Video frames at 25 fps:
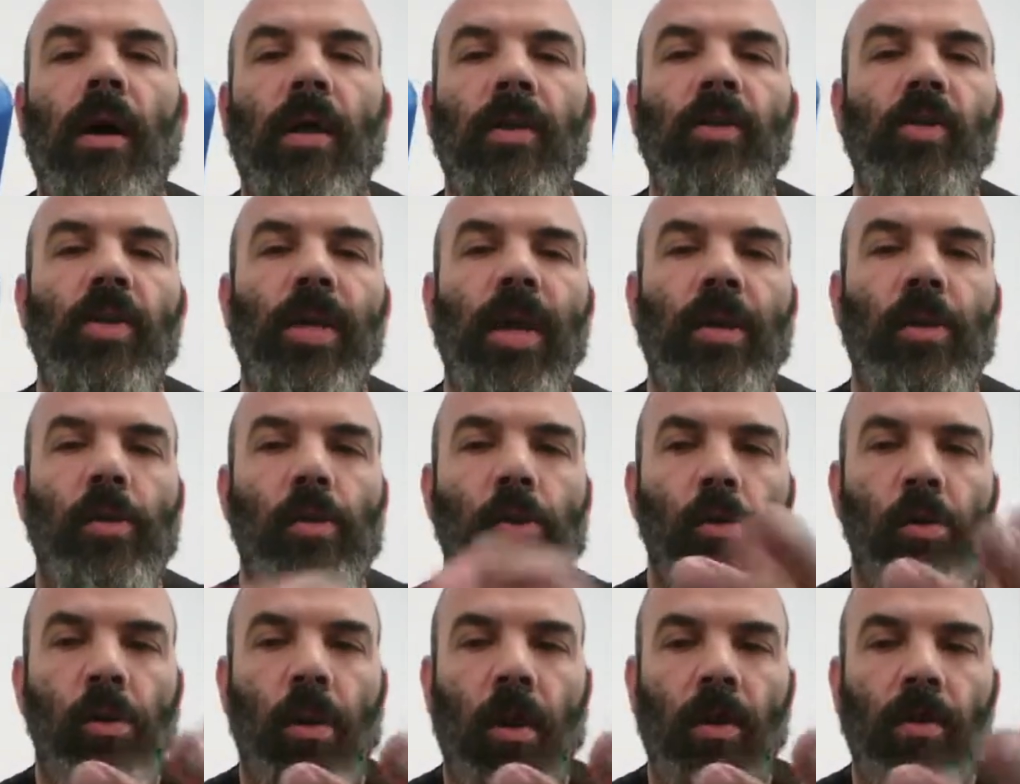
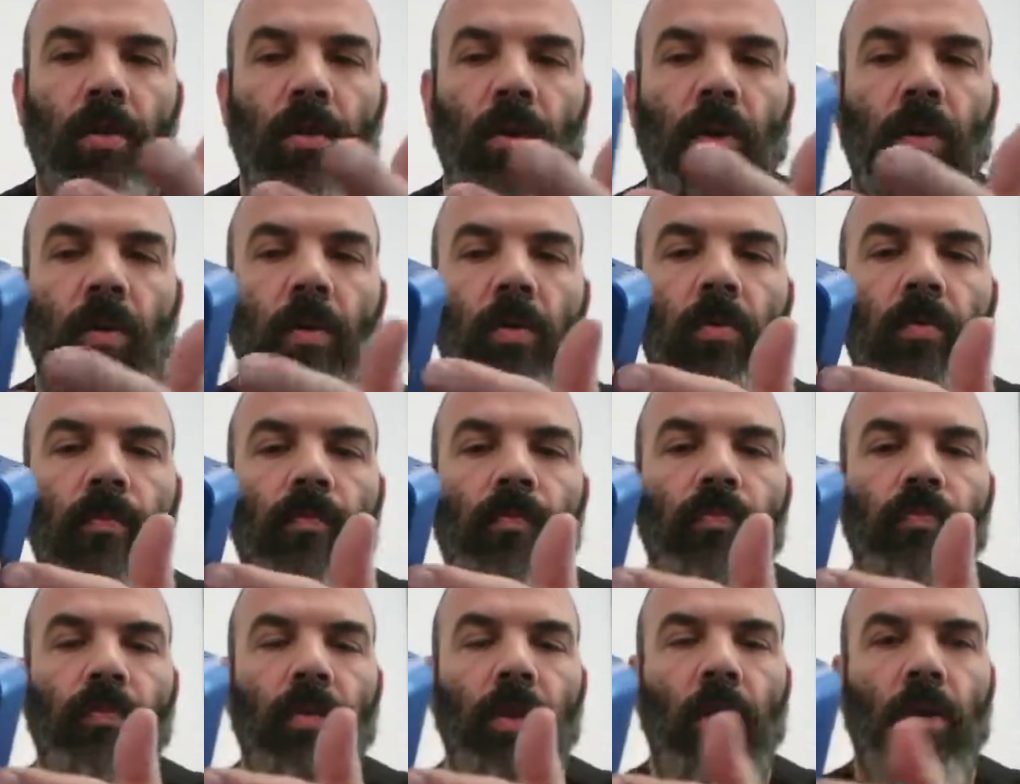Chances are, though,
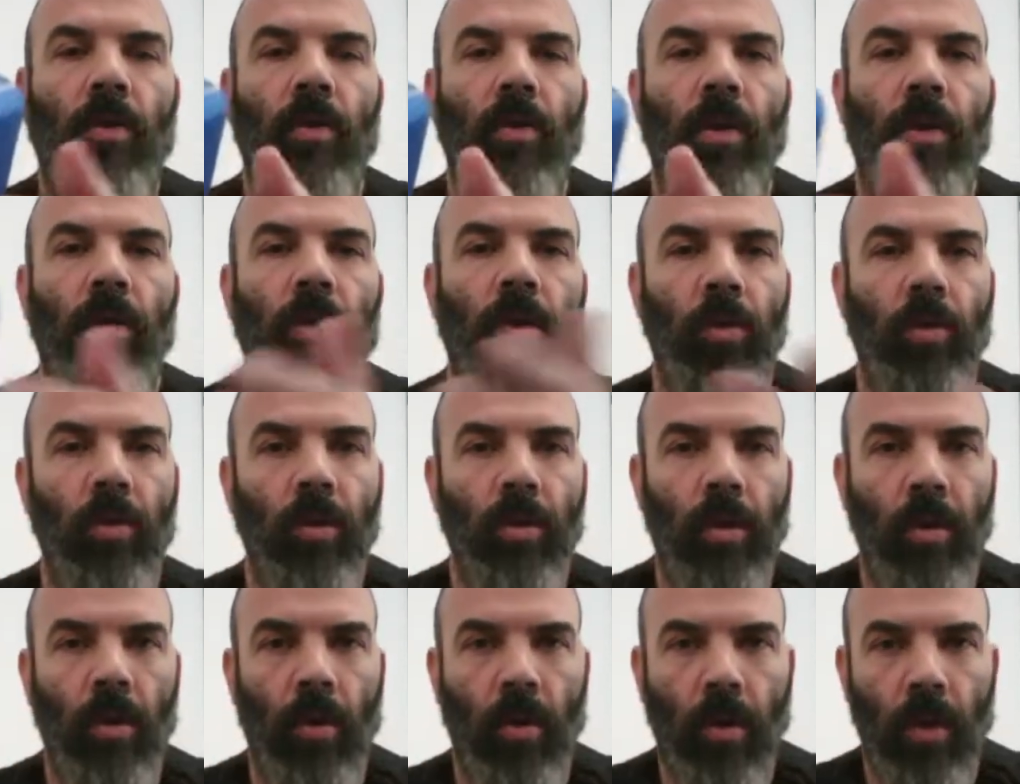
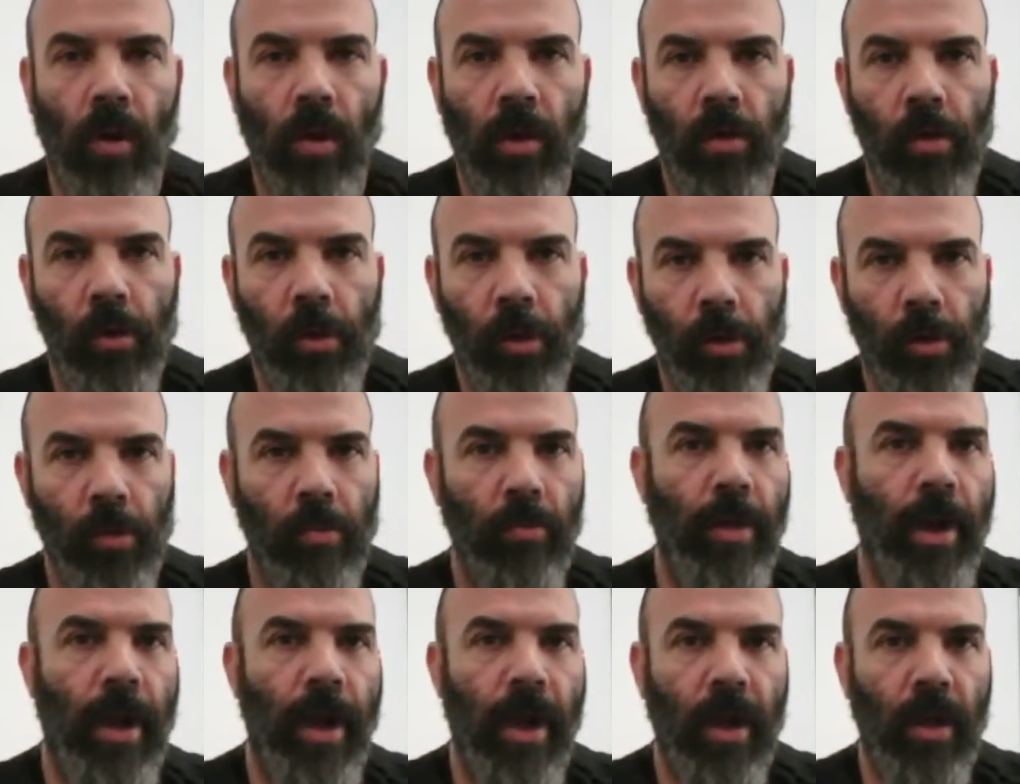your
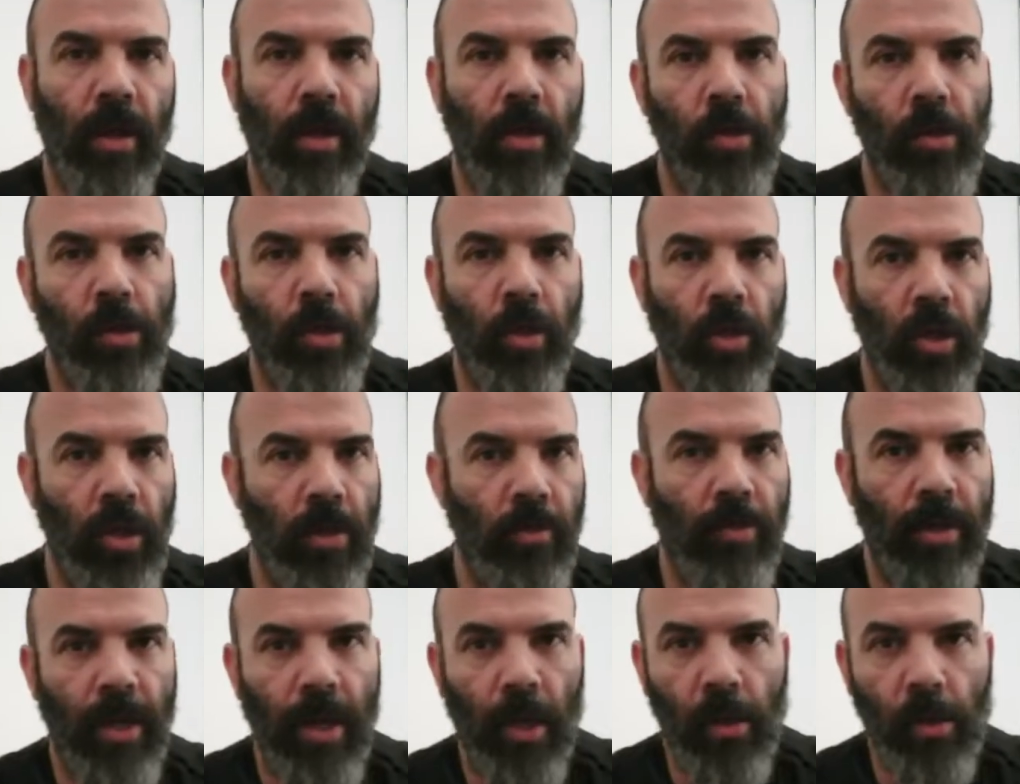system has a
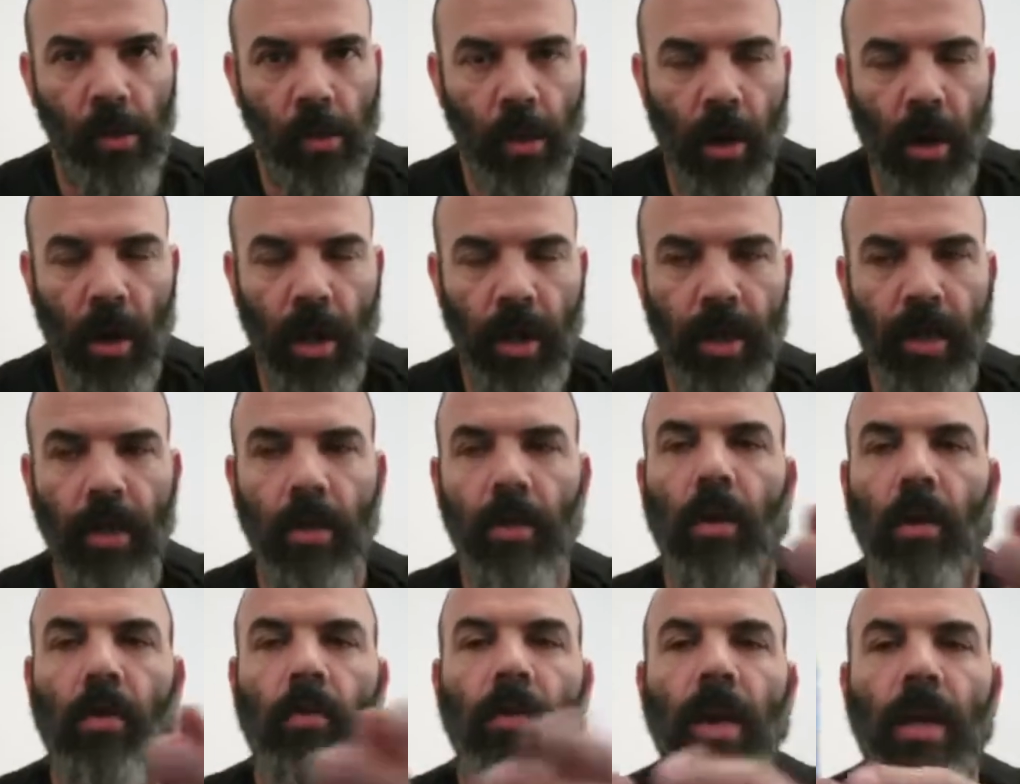GPS on it
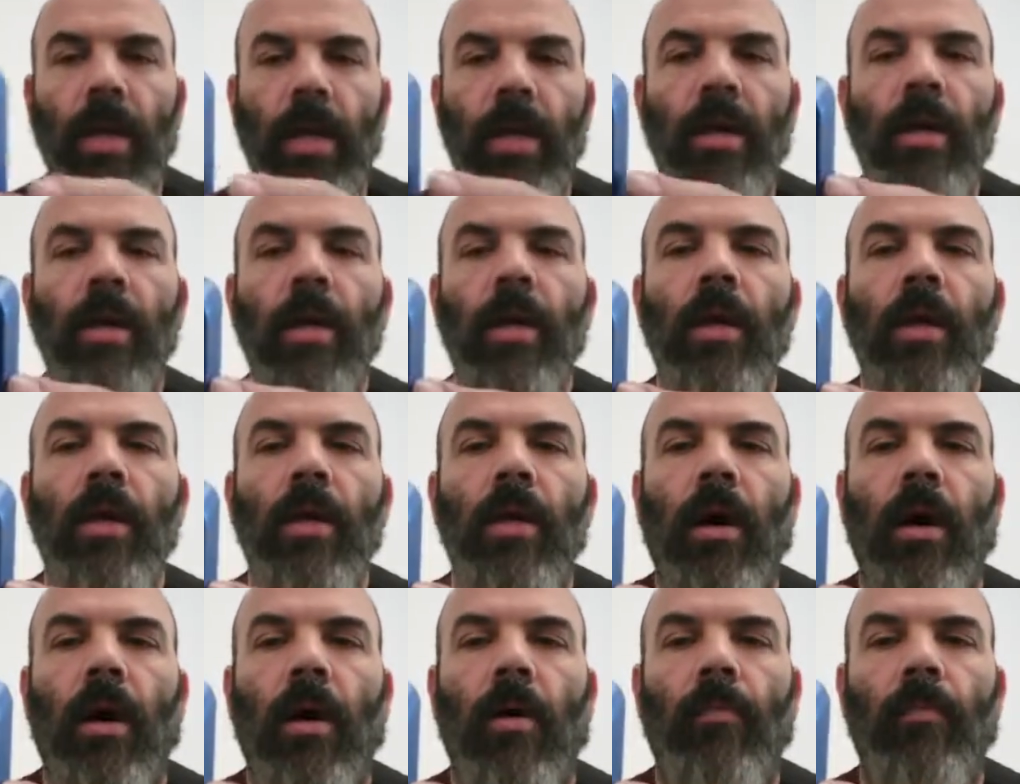already
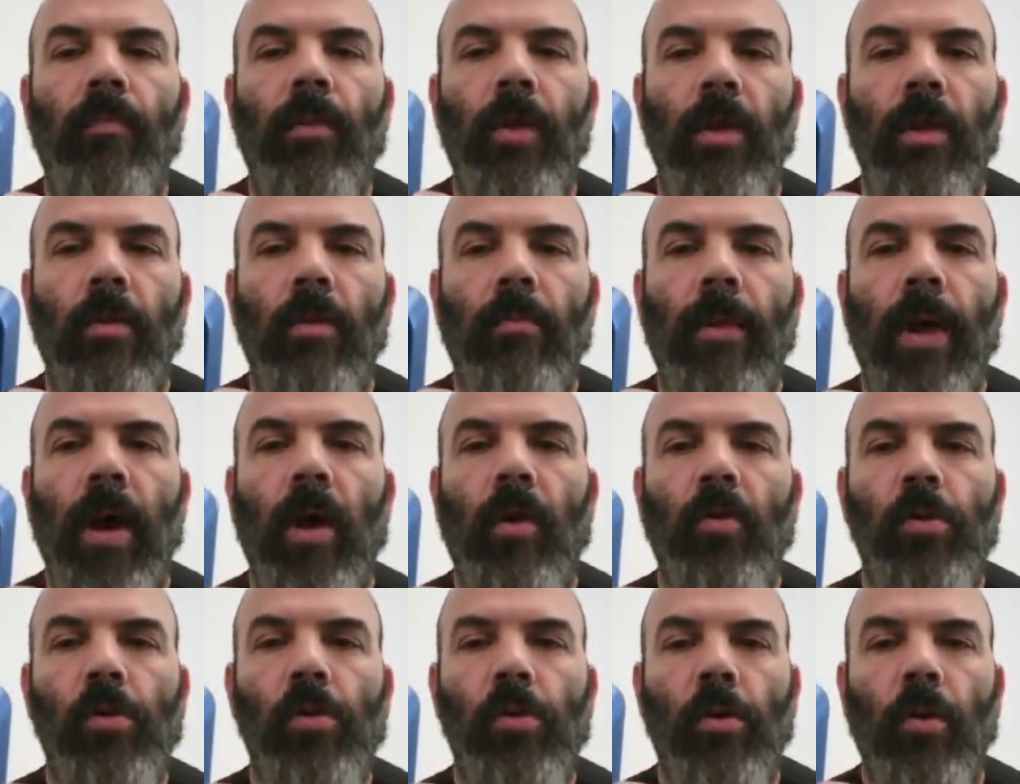in your
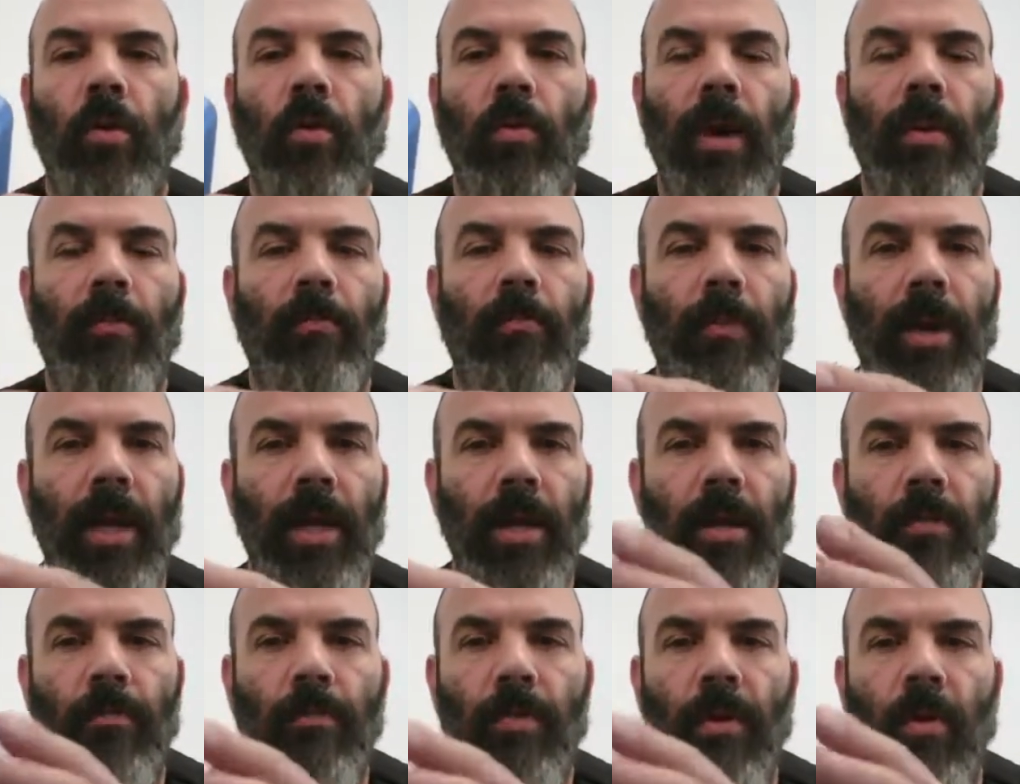mount, so that might
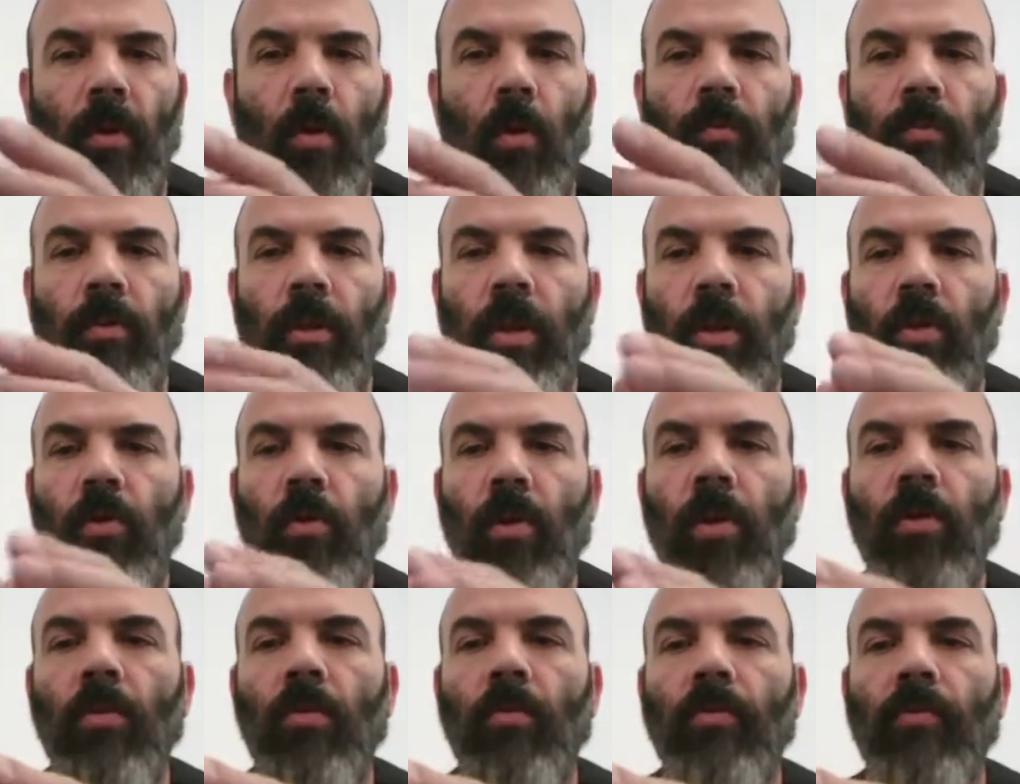not be overly
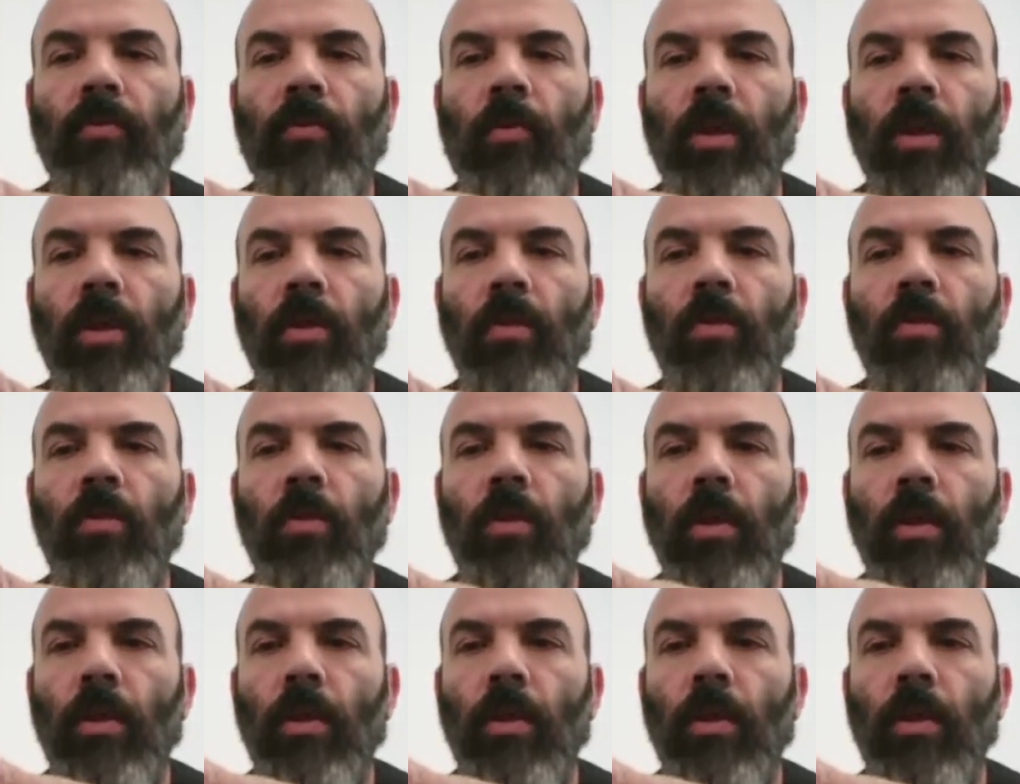critical for you.